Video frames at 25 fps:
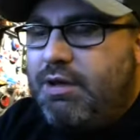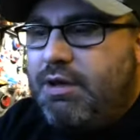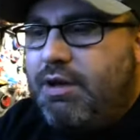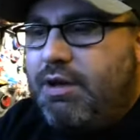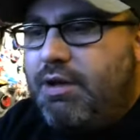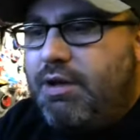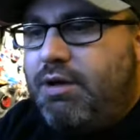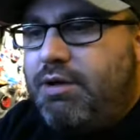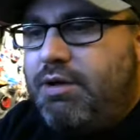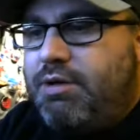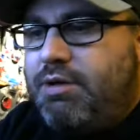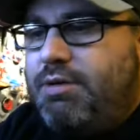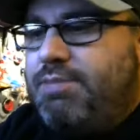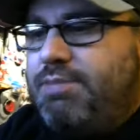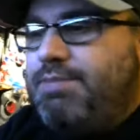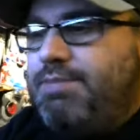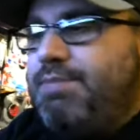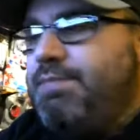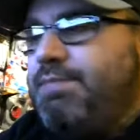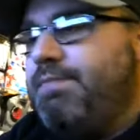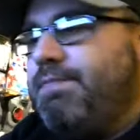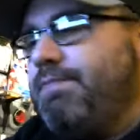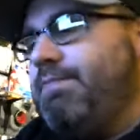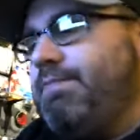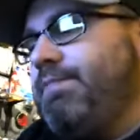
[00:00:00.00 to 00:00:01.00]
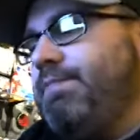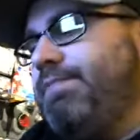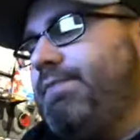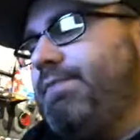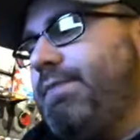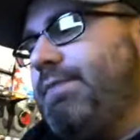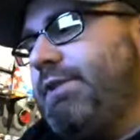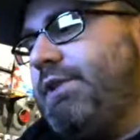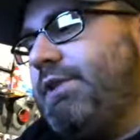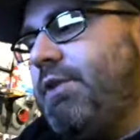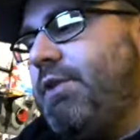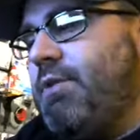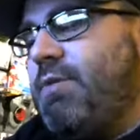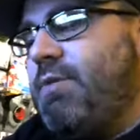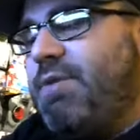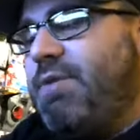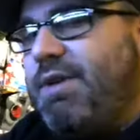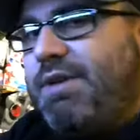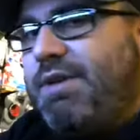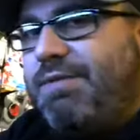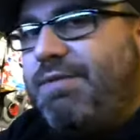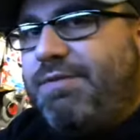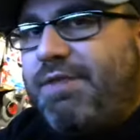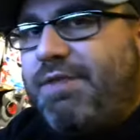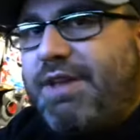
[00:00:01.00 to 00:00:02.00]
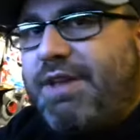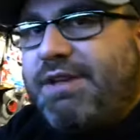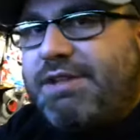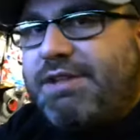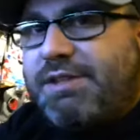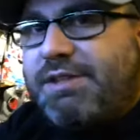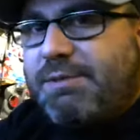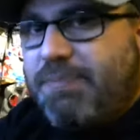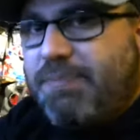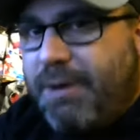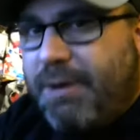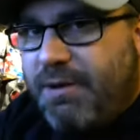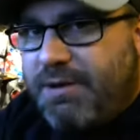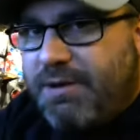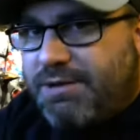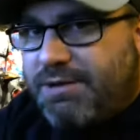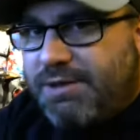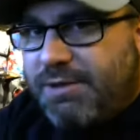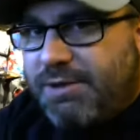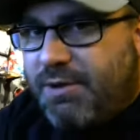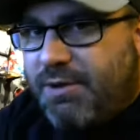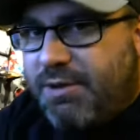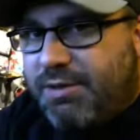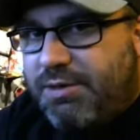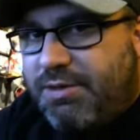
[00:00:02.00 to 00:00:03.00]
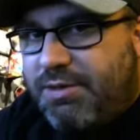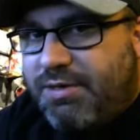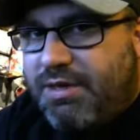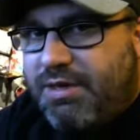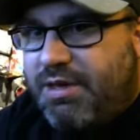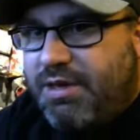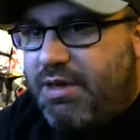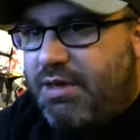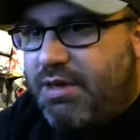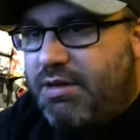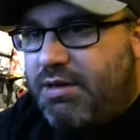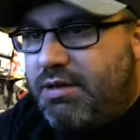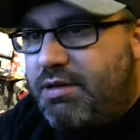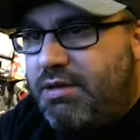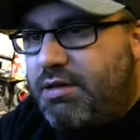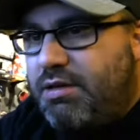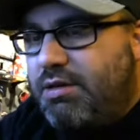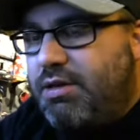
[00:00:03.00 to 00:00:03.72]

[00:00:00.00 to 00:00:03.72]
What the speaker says: So if like spirits are a thing,